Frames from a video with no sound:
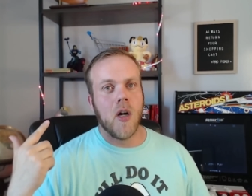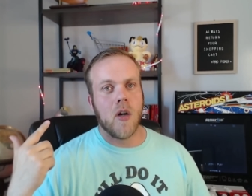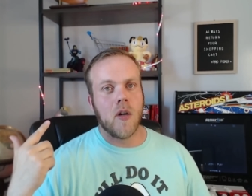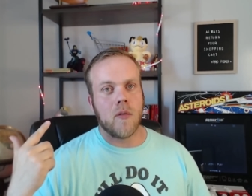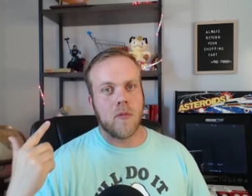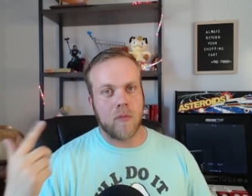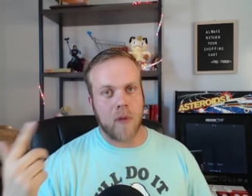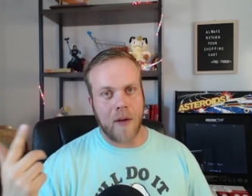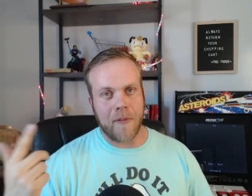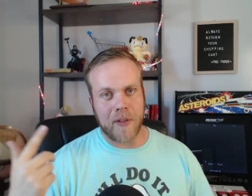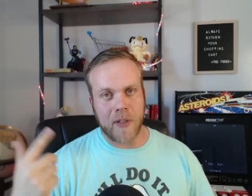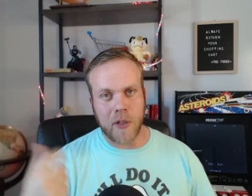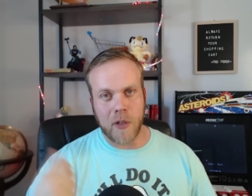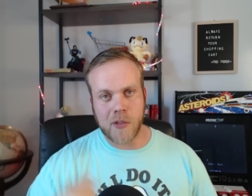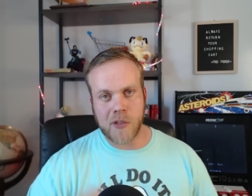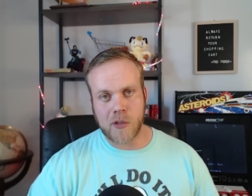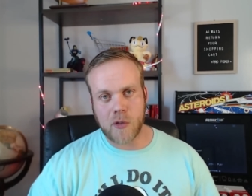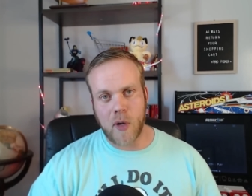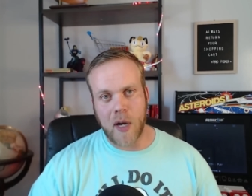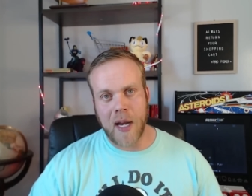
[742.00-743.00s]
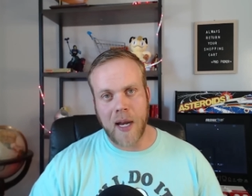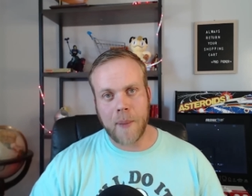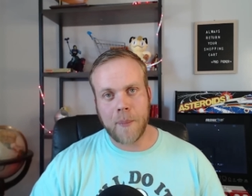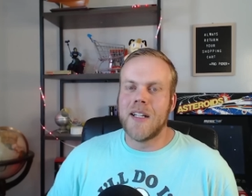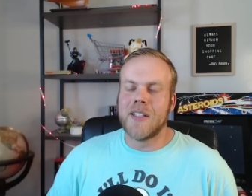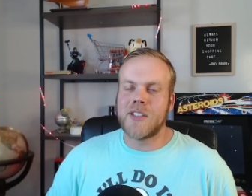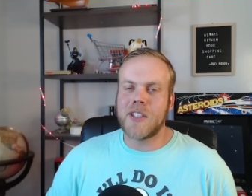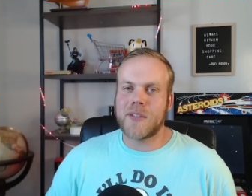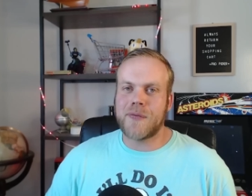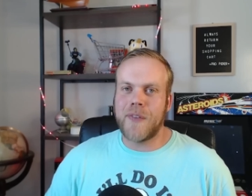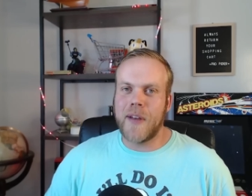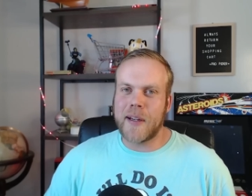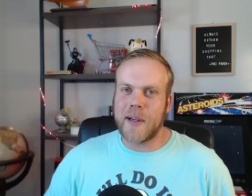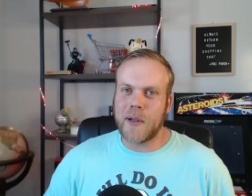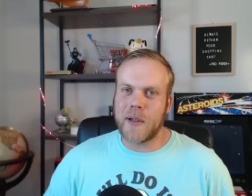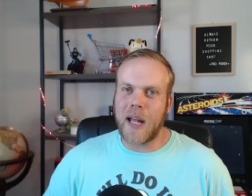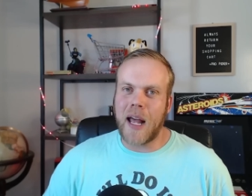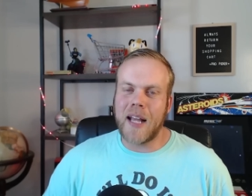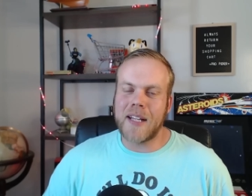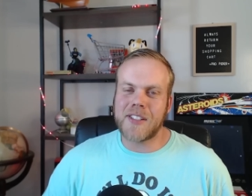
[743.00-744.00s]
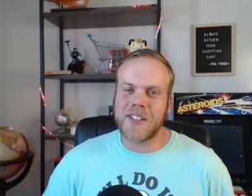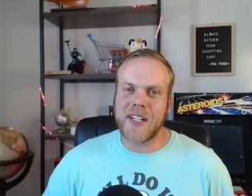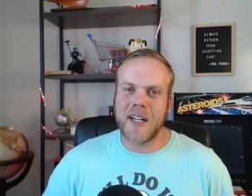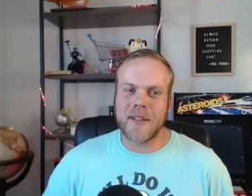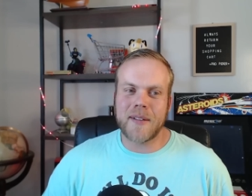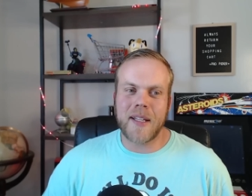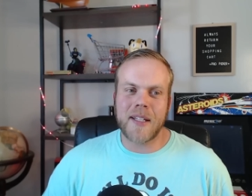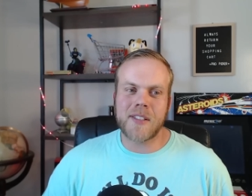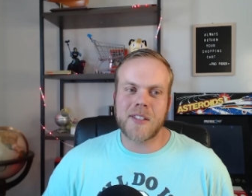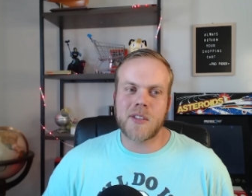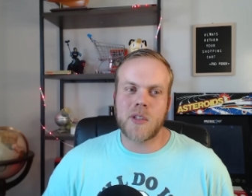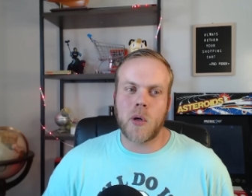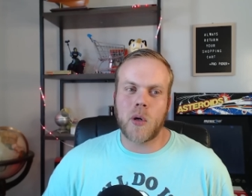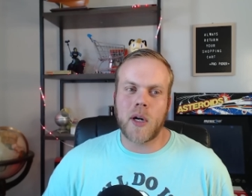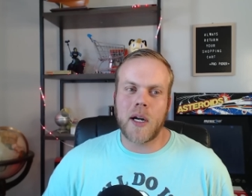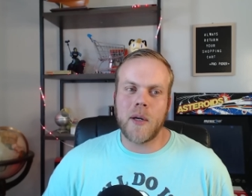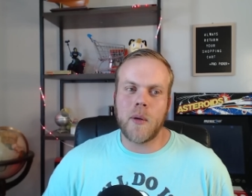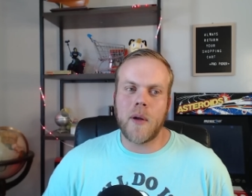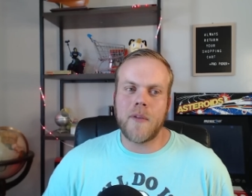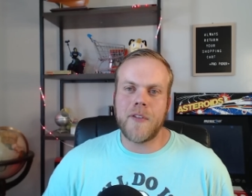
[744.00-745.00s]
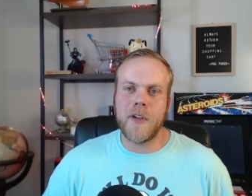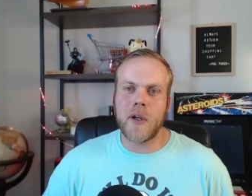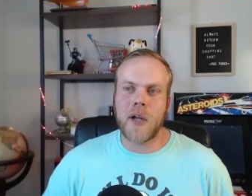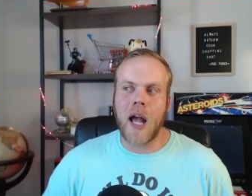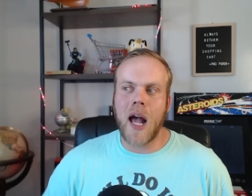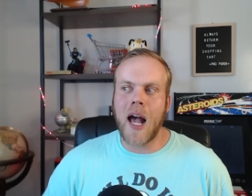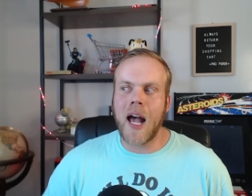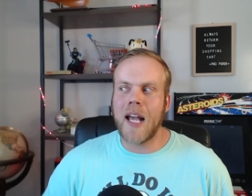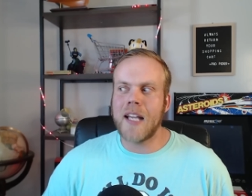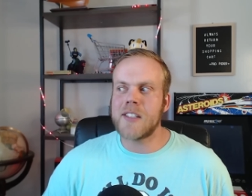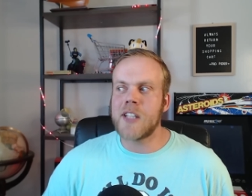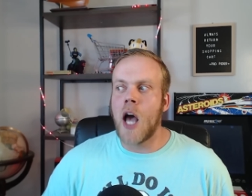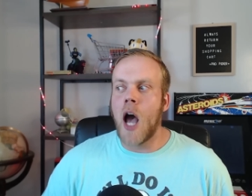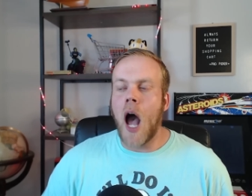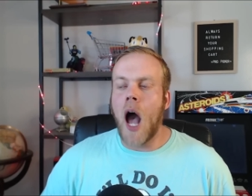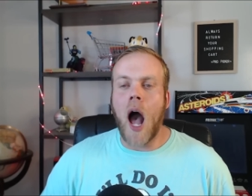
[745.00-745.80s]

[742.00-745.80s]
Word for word: revenue stream. Just figured I'd share this story with you guys.